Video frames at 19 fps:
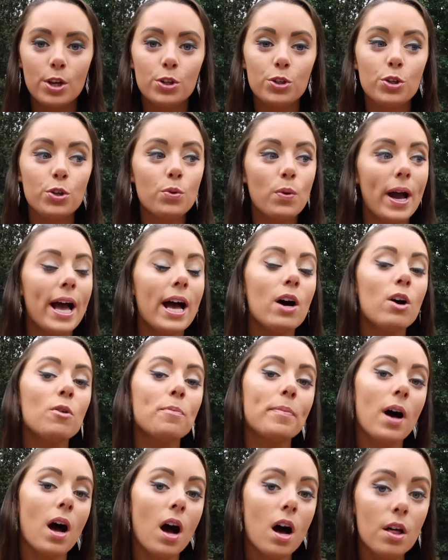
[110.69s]
to
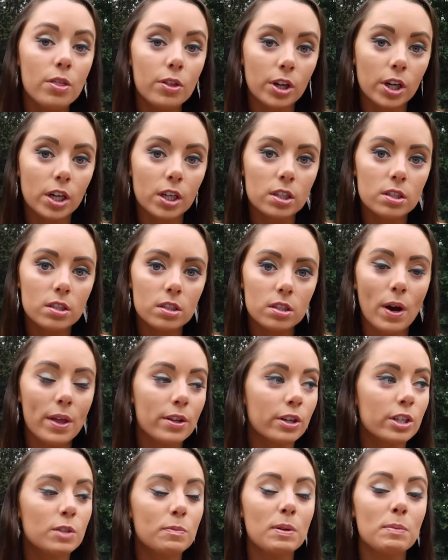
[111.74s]
help others,
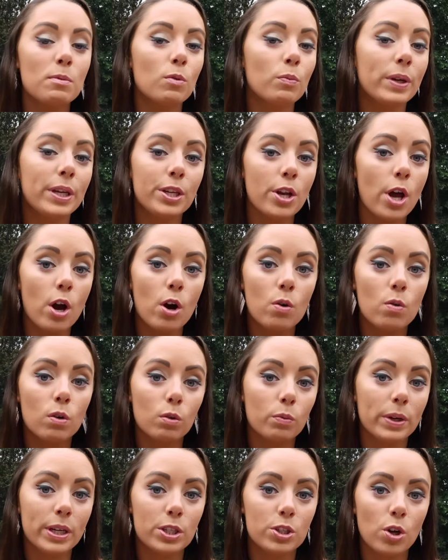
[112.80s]
whether it's people we know or
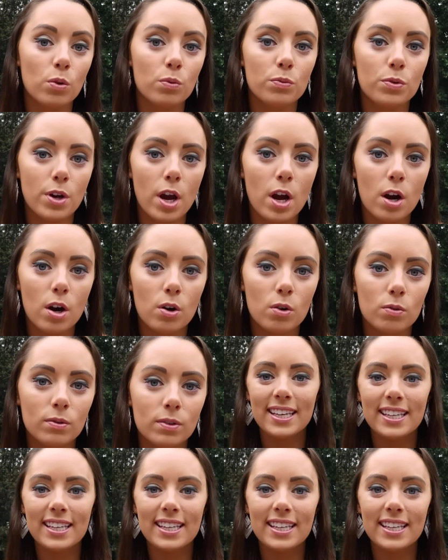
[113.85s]
we don't know.